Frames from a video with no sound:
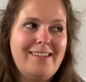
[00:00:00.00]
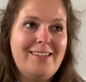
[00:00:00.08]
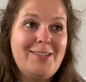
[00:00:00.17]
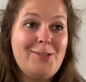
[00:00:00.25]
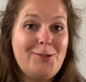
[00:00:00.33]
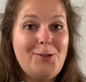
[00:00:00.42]

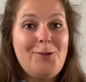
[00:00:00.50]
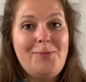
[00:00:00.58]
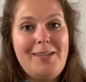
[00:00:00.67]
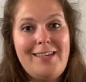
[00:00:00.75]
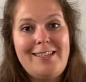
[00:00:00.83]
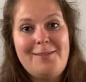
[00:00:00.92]
So 2
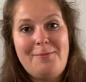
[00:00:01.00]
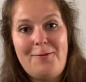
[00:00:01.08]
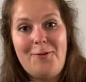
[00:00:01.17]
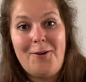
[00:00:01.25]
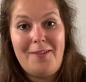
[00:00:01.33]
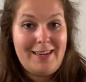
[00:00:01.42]
minutes
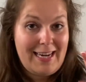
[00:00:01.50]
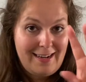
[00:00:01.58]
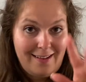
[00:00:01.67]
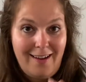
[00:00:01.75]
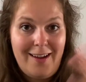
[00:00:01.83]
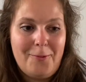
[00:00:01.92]
before the
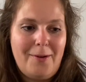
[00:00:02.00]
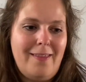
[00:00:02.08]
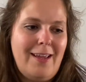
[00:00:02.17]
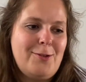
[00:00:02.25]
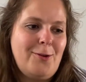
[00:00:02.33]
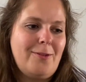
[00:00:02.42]
deadline when
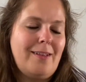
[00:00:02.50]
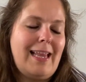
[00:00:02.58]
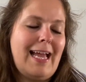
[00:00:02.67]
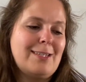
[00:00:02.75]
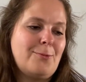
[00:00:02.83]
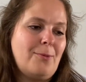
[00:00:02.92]
they took the
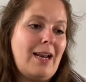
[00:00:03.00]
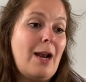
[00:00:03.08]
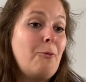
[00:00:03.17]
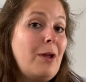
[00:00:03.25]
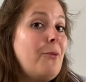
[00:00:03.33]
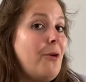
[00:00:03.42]
last one, and
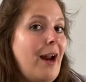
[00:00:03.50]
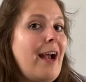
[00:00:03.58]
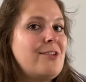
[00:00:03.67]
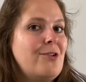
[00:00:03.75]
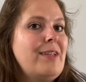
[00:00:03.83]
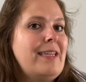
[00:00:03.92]
we were
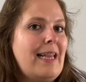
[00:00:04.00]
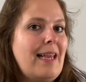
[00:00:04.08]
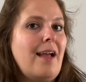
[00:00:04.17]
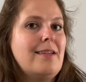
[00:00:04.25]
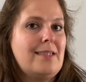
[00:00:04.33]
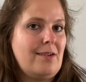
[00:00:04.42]
actually the
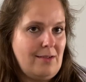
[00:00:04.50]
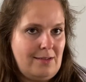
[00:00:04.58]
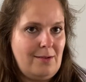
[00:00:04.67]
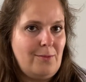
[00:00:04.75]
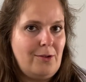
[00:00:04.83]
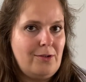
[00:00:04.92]
last
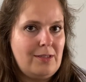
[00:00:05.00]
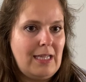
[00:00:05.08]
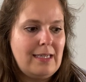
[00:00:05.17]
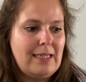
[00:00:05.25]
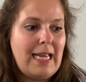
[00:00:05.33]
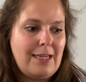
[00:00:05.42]
customers
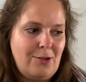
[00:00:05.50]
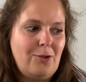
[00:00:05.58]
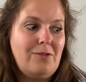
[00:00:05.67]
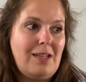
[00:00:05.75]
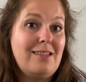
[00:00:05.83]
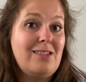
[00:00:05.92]
that
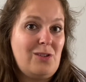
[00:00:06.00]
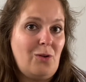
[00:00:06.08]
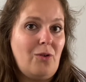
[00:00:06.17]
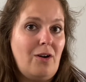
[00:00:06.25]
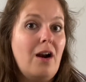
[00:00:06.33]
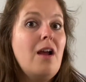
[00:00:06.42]
entered that
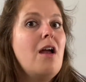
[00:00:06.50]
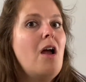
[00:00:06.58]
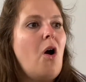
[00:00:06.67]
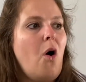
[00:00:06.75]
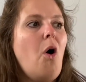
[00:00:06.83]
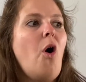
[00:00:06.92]
store
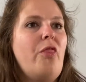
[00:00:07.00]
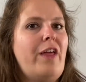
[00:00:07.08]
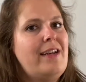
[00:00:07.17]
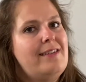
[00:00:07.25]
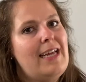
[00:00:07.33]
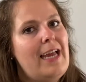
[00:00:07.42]
on
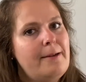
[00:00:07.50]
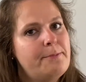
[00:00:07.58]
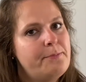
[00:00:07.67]
that day.